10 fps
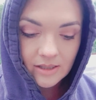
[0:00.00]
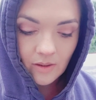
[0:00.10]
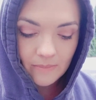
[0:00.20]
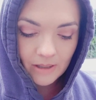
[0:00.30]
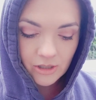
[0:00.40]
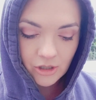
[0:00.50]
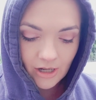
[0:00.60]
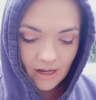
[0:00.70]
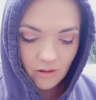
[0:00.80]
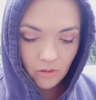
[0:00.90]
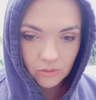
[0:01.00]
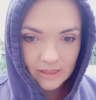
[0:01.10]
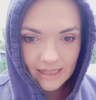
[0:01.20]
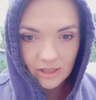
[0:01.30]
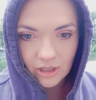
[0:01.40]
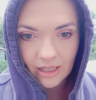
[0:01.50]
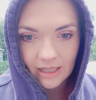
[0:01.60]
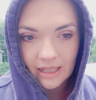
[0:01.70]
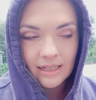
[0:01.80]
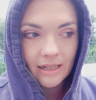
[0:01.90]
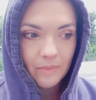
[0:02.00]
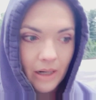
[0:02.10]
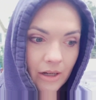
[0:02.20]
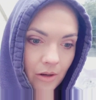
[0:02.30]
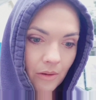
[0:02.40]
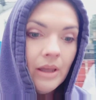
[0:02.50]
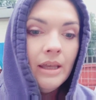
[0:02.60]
so I'm not sure how cold it's actually going to get tonight, but I know